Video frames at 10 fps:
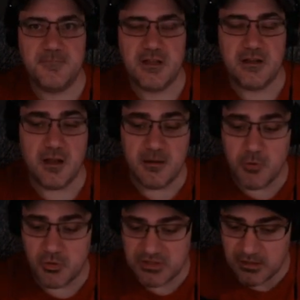in
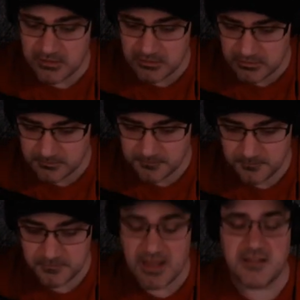most cases,
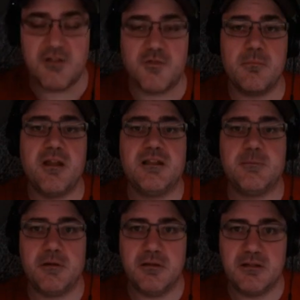at least from my
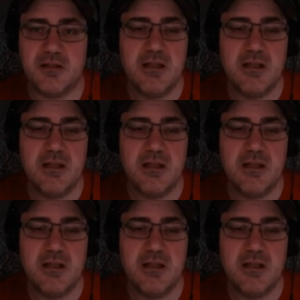experience.